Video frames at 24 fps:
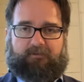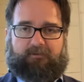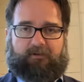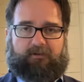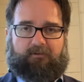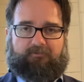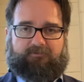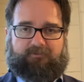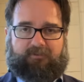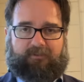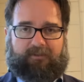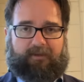you
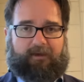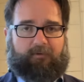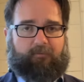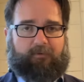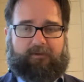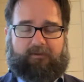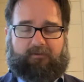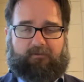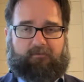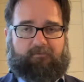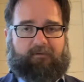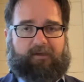know, so that
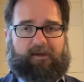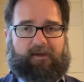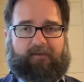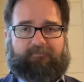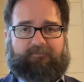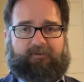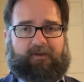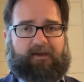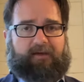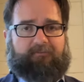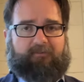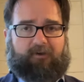way you don't
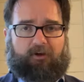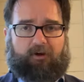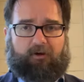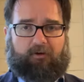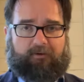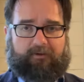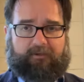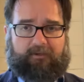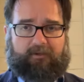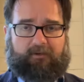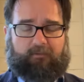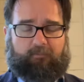have to have a
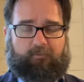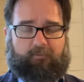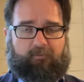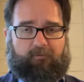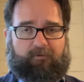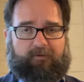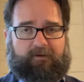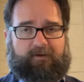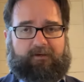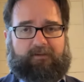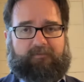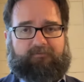guardian
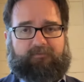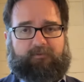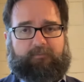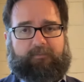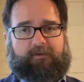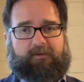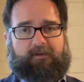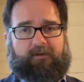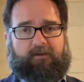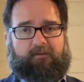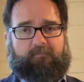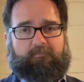appointed if you
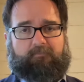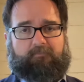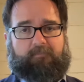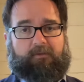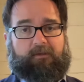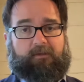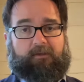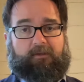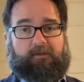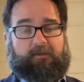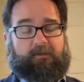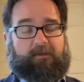
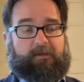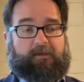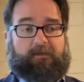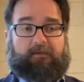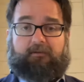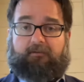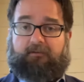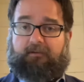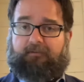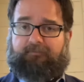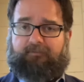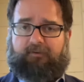become
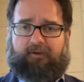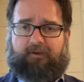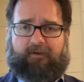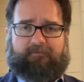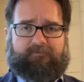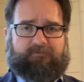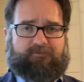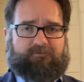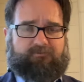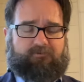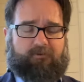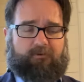ill, if you
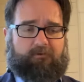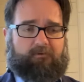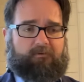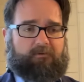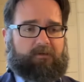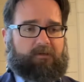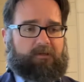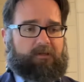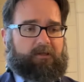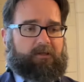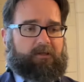have a stroke,